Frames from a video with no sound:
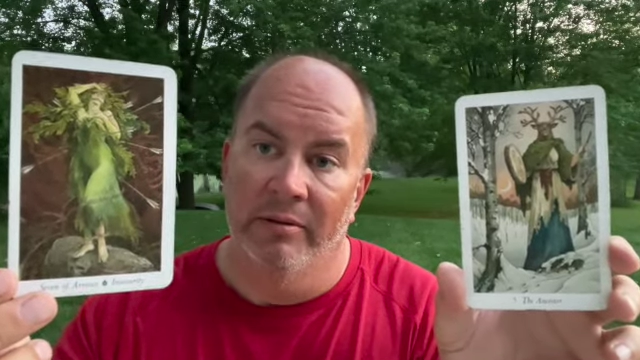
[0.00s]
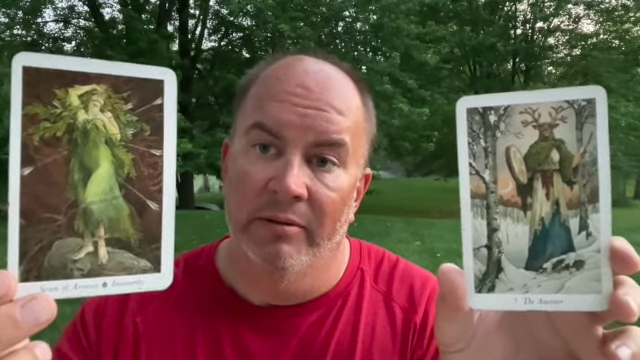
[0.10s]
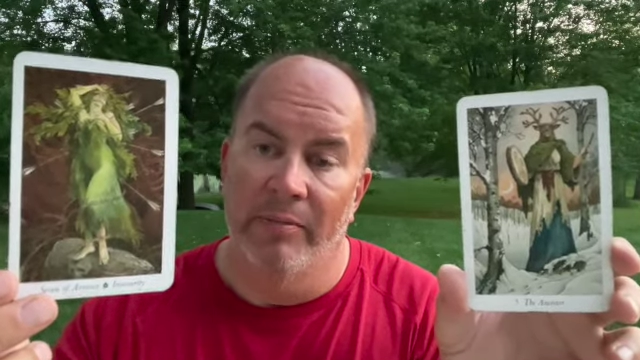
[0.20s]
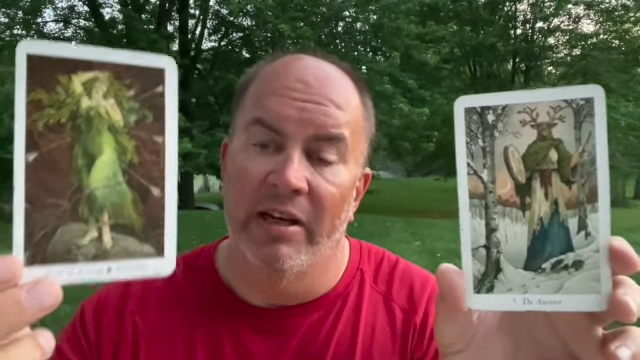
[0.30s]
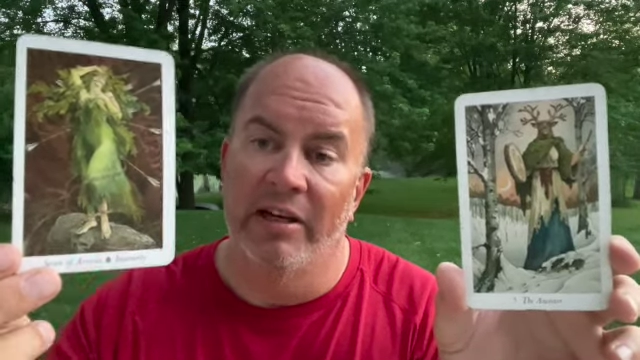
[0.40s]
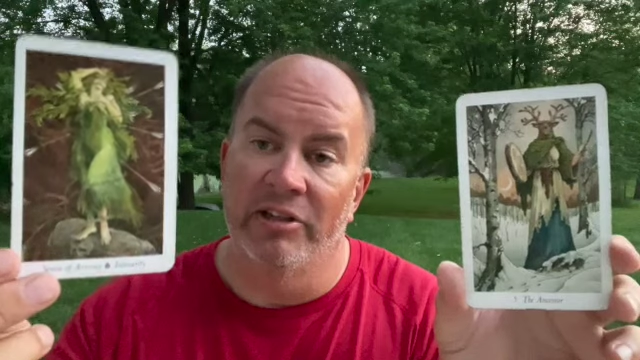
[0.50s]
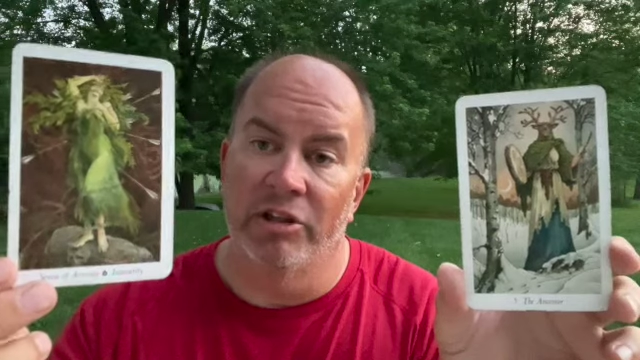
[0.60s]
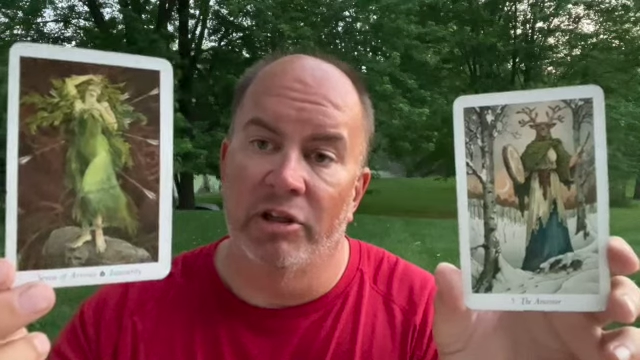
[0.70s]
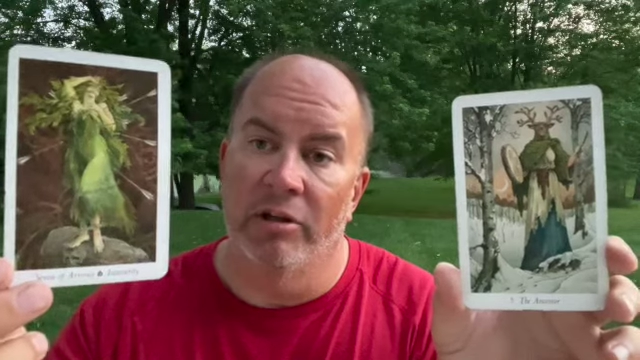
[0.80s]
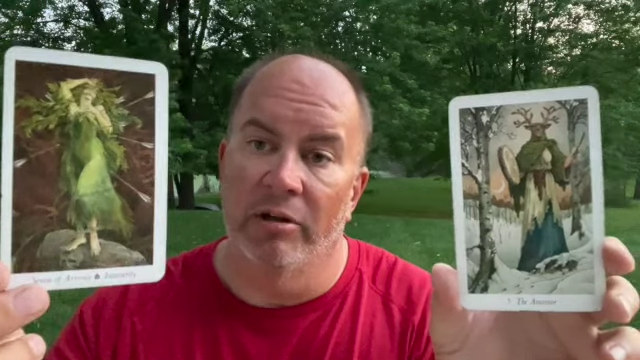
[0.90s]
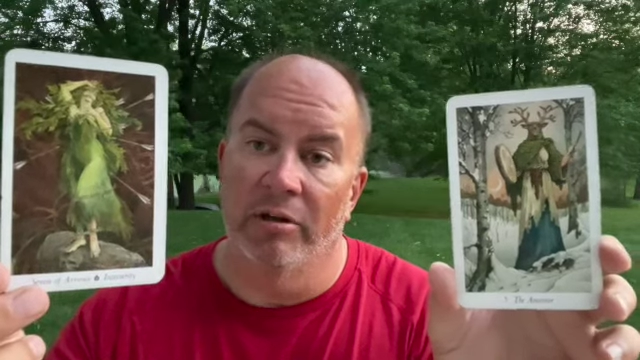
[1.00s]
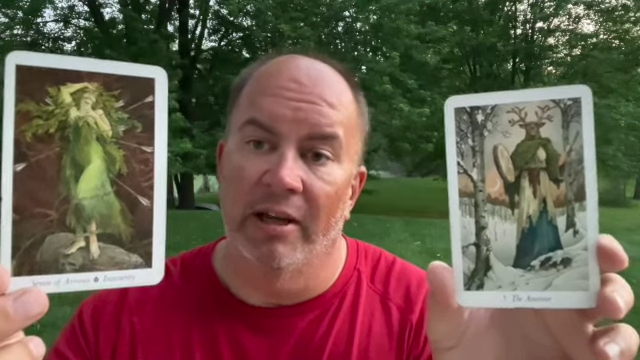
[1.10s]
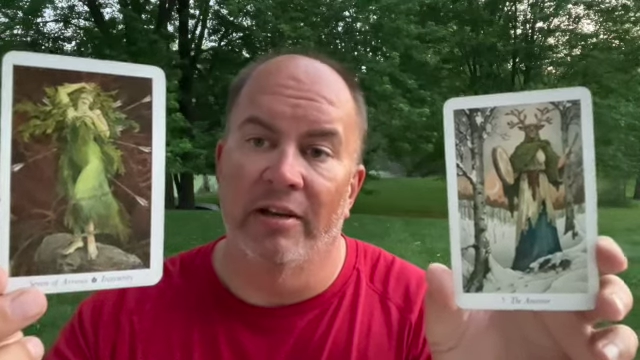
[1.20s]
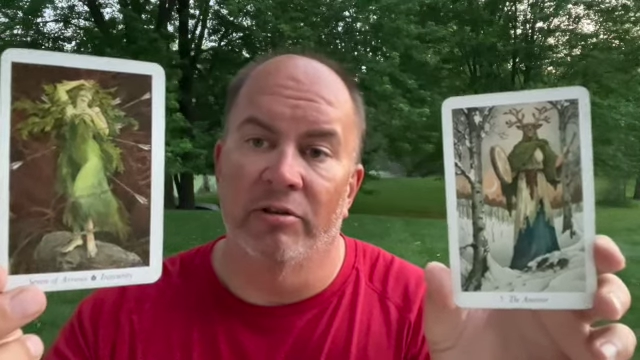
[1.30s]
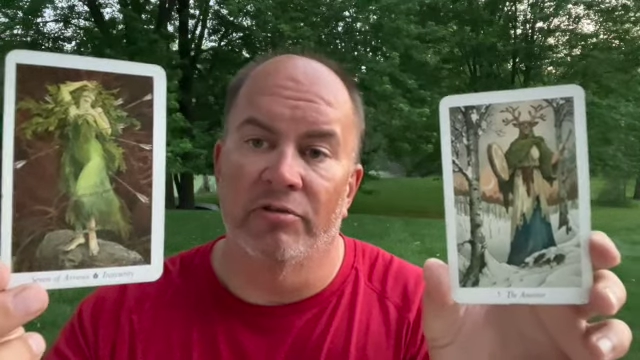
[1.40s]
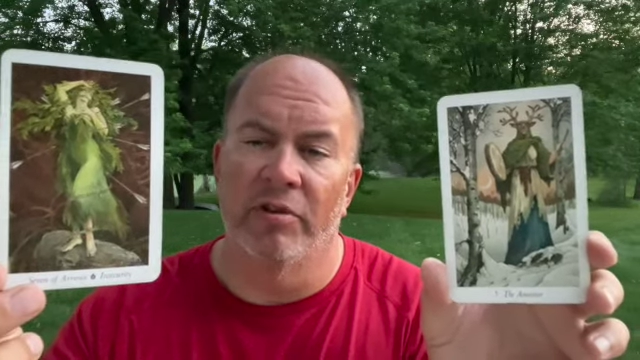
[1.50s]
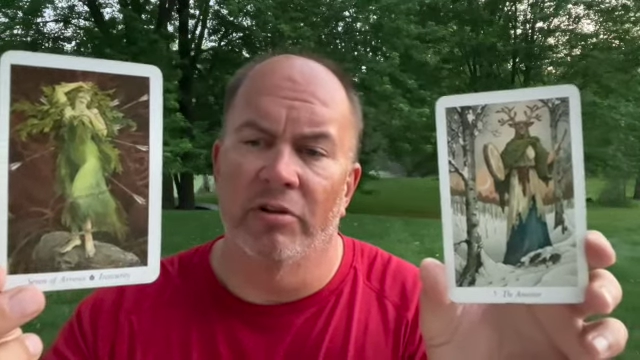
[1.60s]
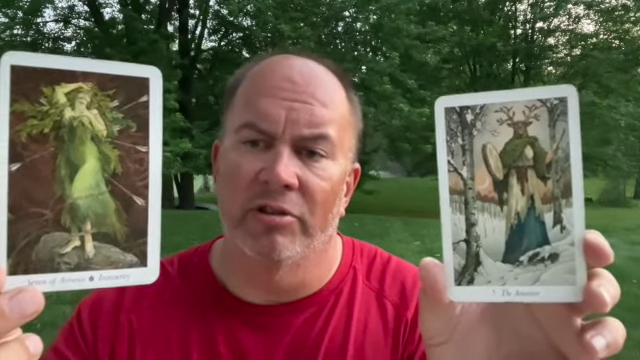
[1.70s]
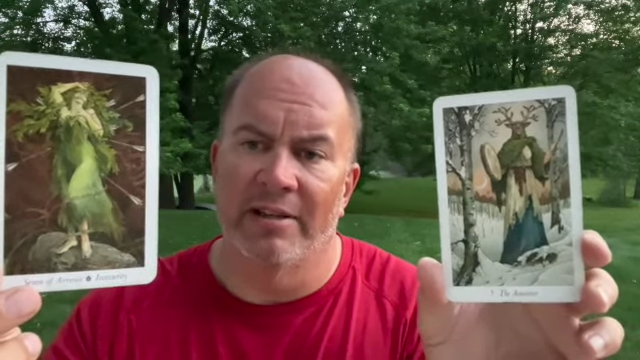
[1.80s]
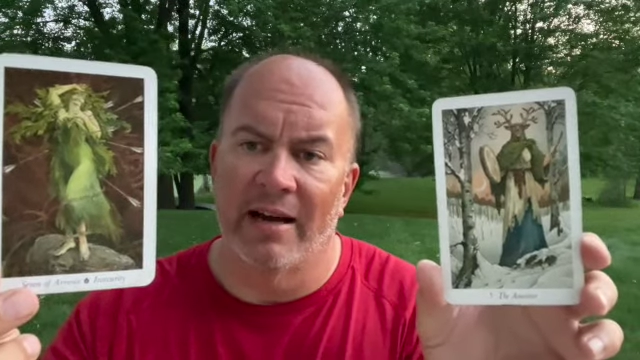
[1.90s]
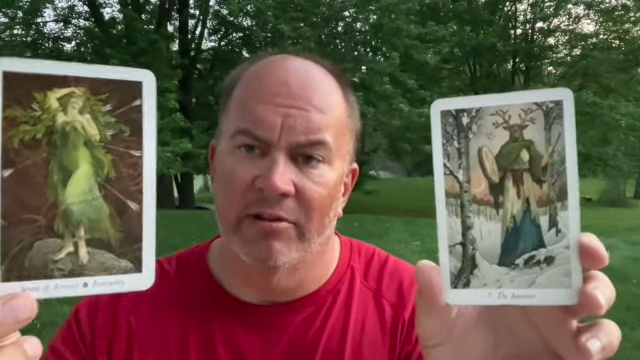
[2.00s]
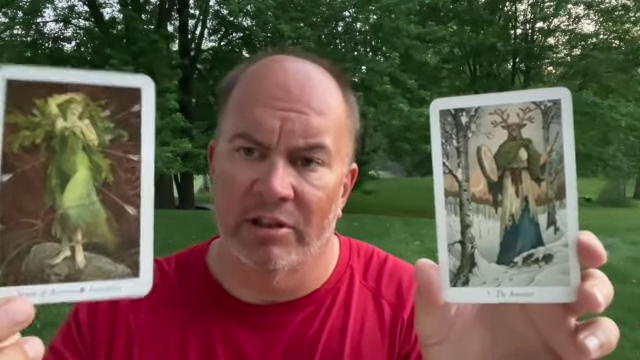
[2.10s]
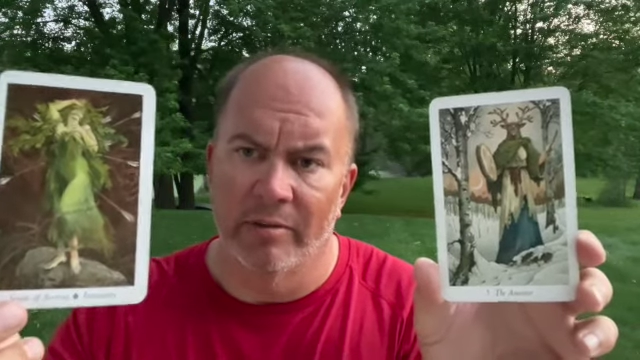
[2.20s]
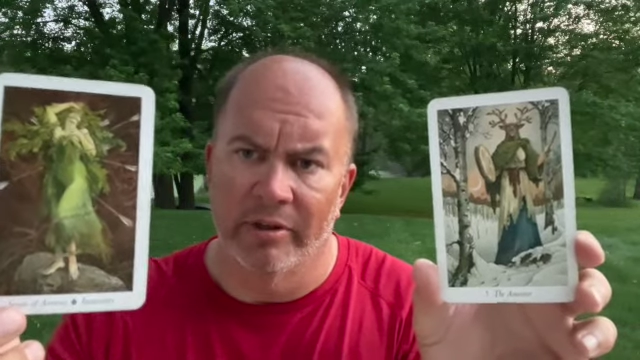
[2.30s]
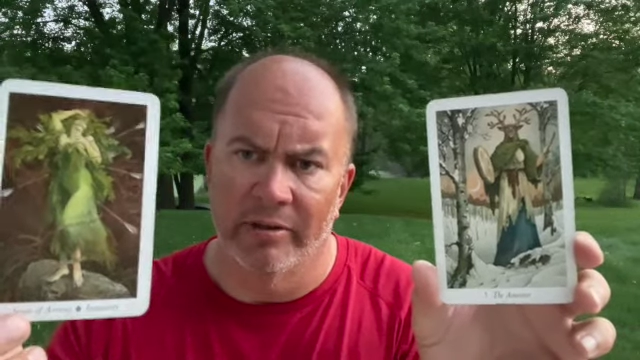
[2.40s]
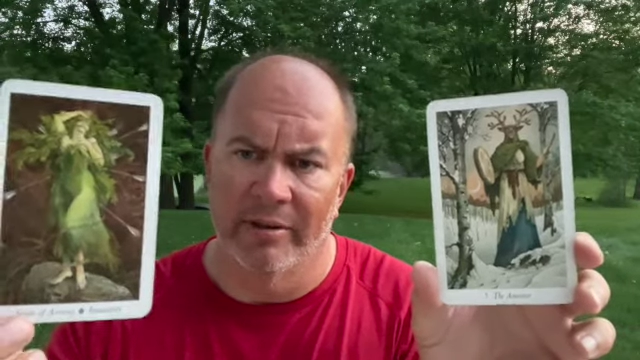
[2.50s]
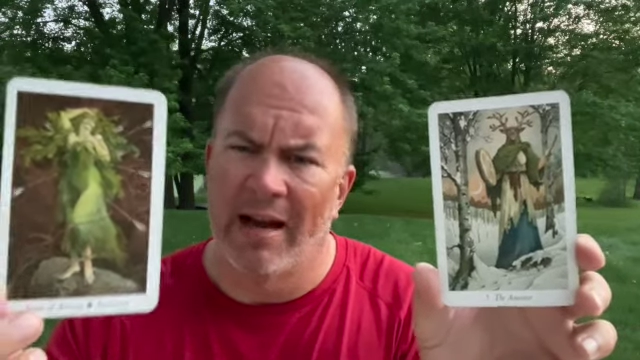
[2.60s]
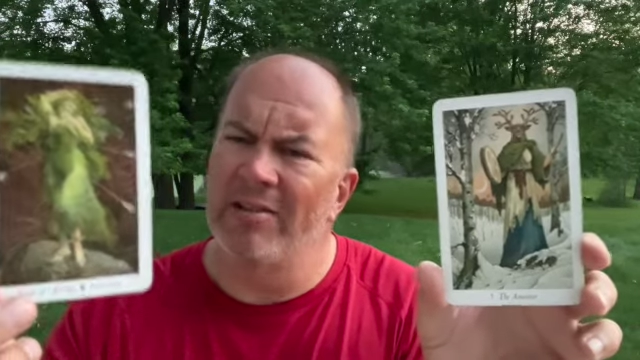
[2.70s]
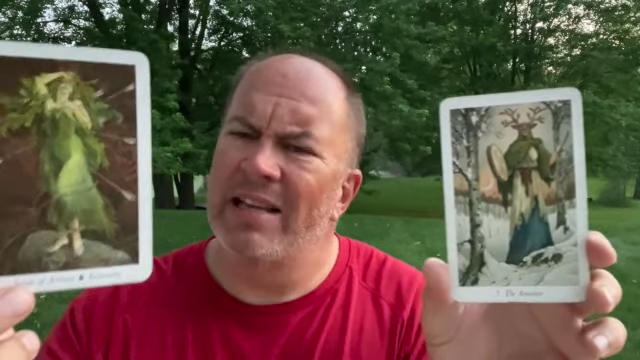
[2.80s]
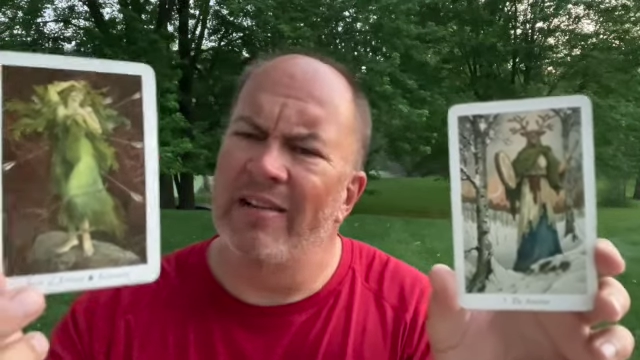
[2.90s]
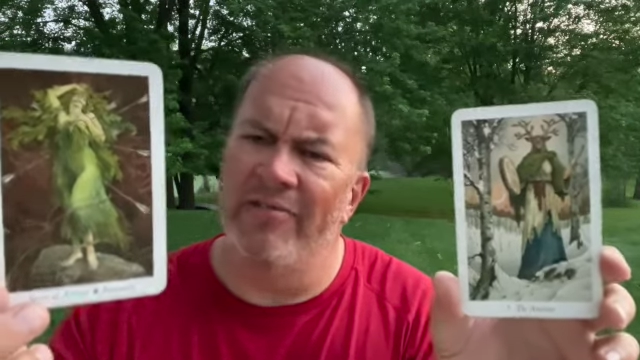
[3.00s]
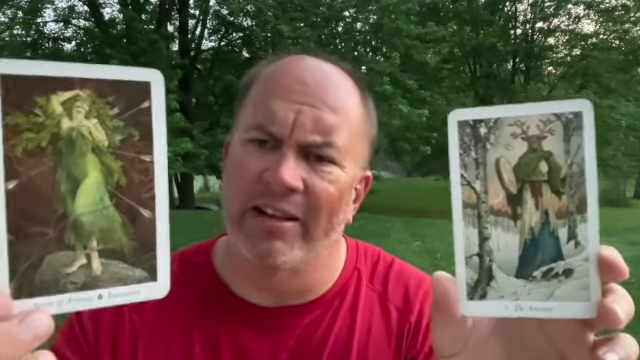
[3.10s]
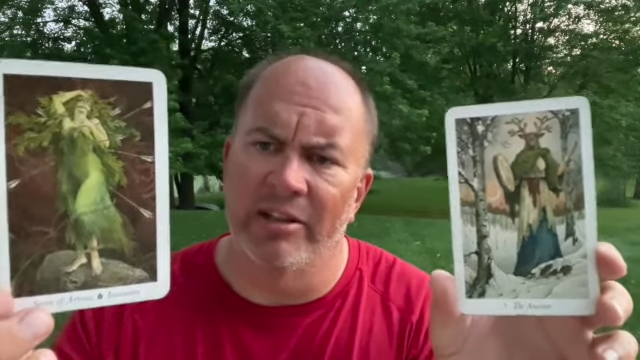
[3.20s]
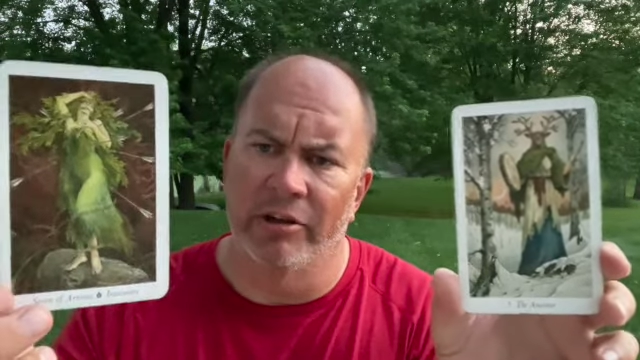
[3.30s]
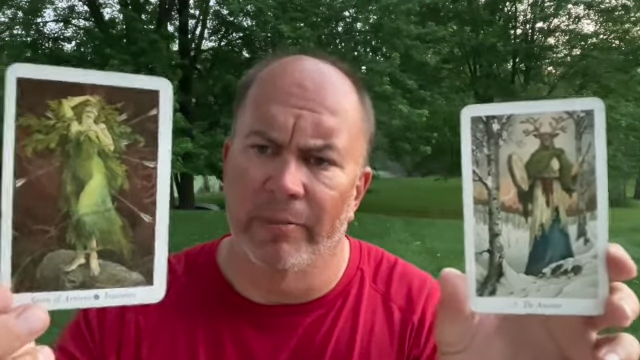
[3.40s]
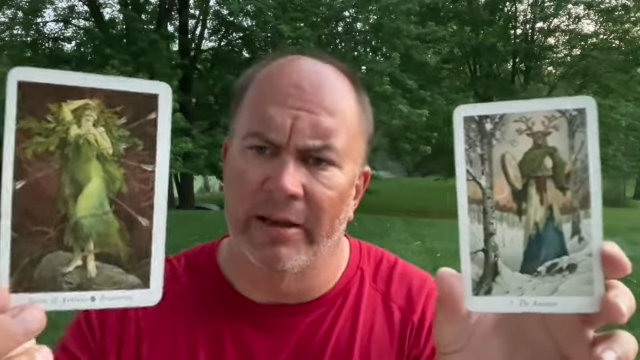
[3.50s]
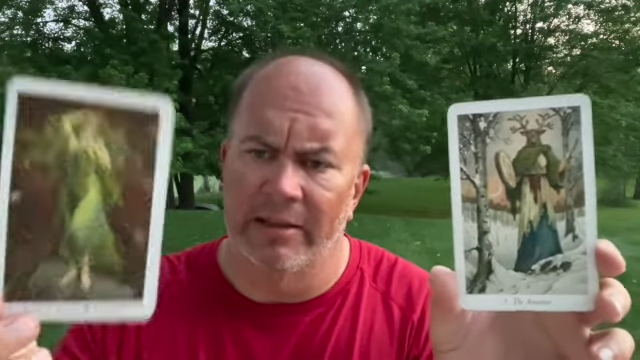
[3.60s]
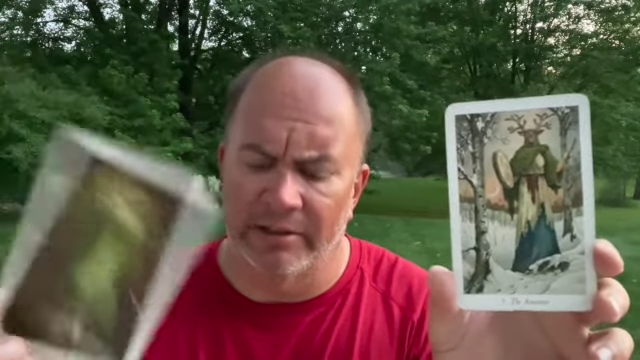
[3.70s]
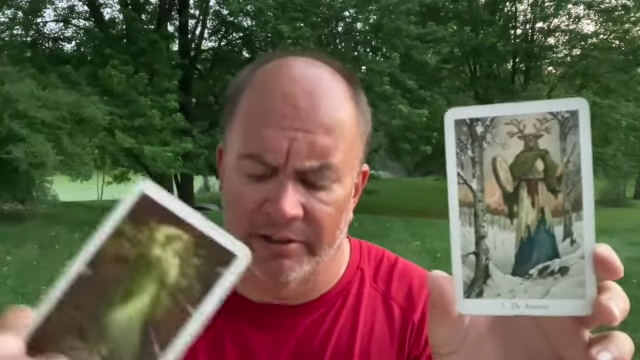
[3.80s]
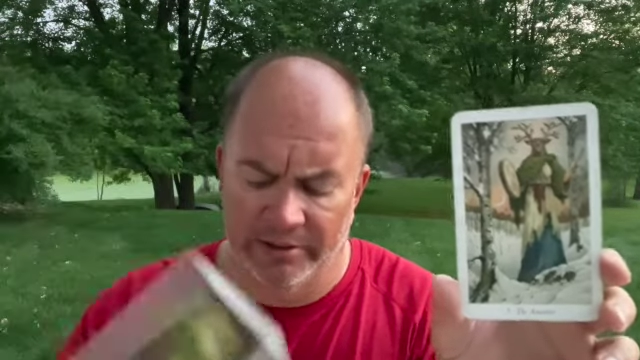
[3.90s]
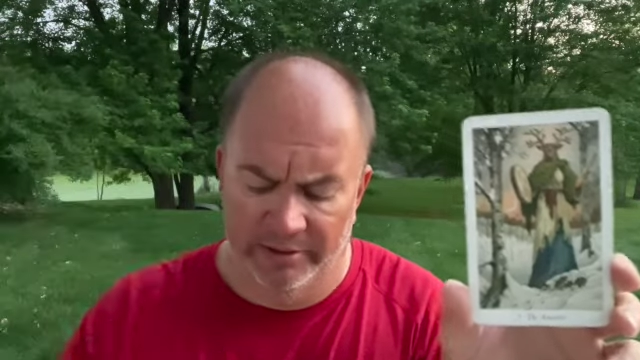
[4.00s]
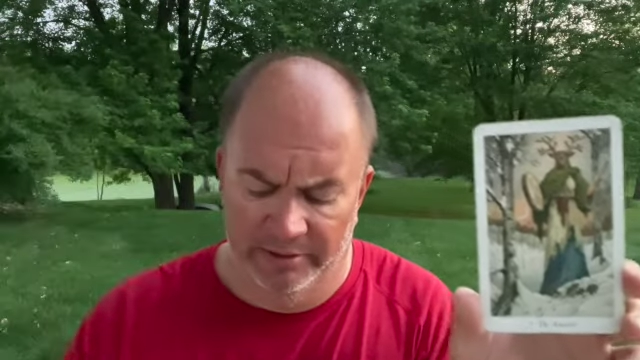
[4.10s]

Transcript: Being insecure, letting those fears and doubts come in. How's that affecting your balance?